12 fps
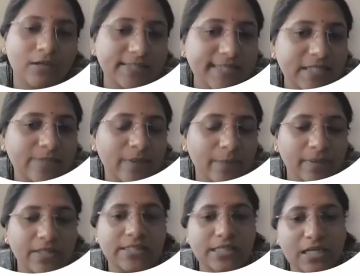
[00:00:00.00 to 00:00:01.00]
seeds may
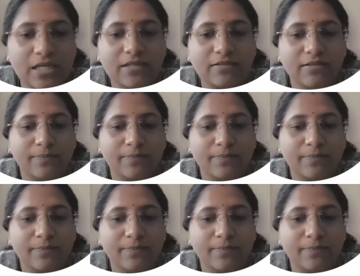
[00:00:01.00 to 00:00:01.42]
be seen in the